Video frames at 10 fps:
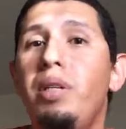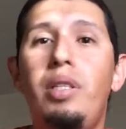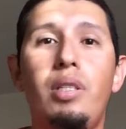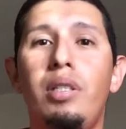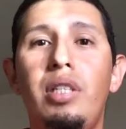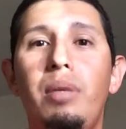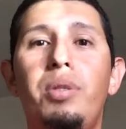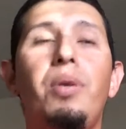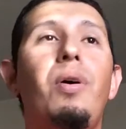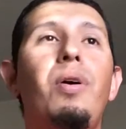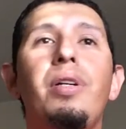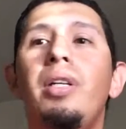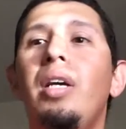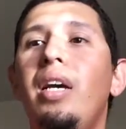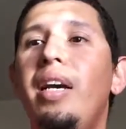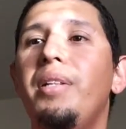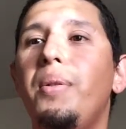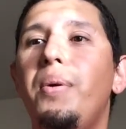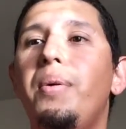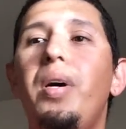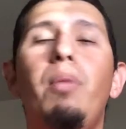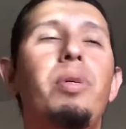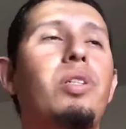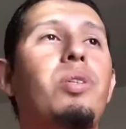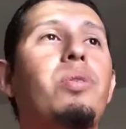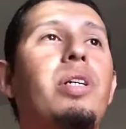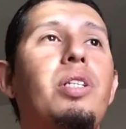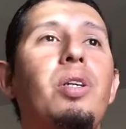it doesn't seem so hard, and the Lord will help us through it.